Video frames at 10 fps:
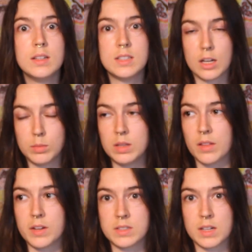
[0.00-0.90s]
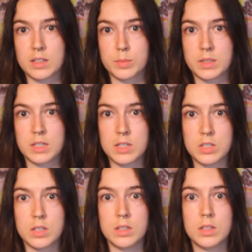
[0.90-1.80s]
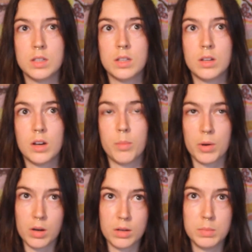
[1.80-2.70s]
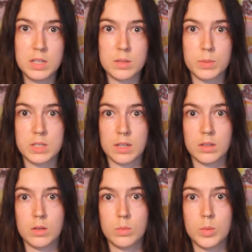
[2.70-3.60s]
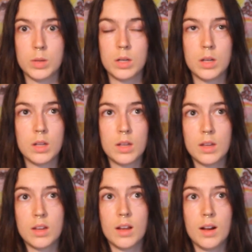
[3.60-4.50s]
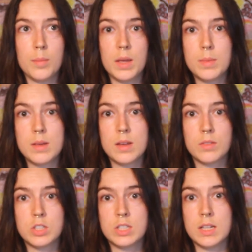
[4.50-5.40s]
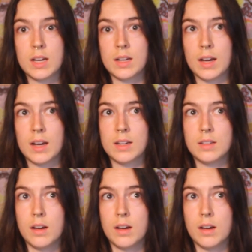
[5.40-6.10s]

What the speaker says: tell me that there's an expectation upon me to protect little women. And maybe if she had had